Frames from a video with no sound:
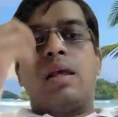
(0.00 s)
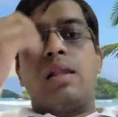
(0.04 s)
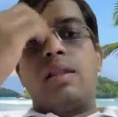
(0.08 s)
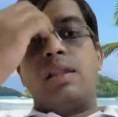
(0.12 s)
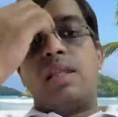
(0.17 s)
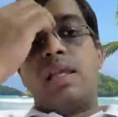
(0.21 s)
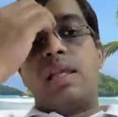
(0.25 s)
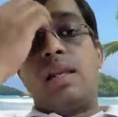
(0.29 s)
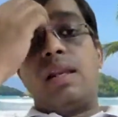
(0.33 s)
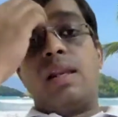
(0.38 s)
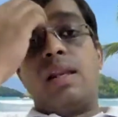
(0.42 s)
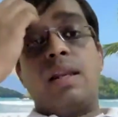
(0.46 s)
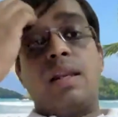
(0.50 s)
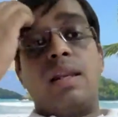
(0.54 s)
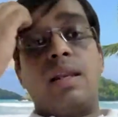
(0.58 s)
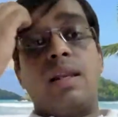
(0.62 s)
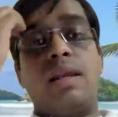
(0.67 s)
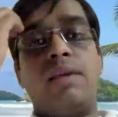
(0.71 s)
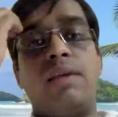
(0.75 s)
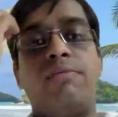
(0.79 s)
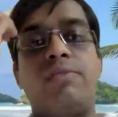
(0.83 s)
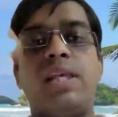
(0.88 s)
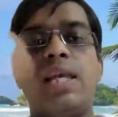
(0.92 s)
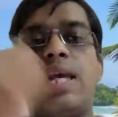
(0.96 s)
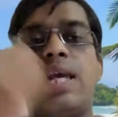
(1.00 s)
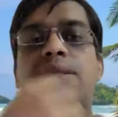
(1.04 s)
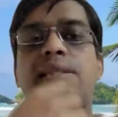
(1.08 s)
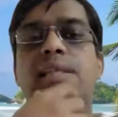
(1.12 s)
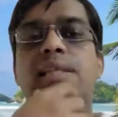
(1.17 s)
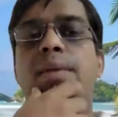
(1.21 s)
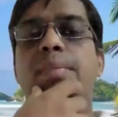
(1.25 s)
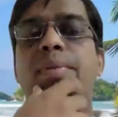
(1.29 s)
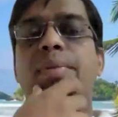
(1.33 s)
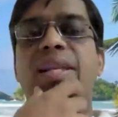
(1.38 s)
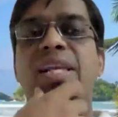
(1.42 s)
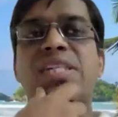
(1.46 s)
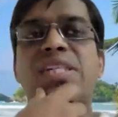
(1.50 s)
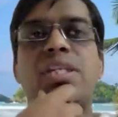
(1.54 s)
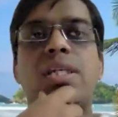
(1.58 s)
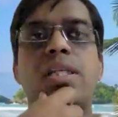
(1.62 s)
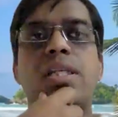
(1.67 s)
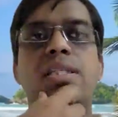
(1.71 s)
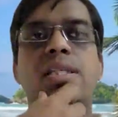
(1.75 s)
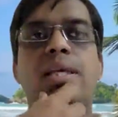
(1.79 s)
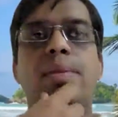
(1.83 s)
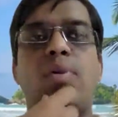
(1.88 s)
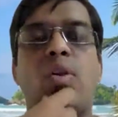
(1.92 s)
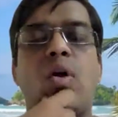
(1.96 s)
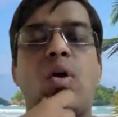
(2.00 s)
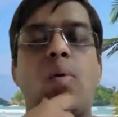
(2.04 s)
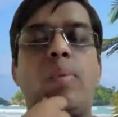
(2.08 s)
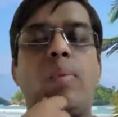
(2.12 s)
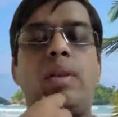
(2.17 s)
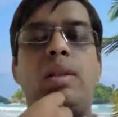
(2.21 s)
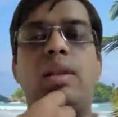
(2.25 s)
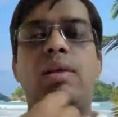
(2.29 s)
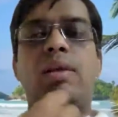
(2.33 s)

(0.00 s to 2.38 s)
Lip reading: Then if the examination is abnormal,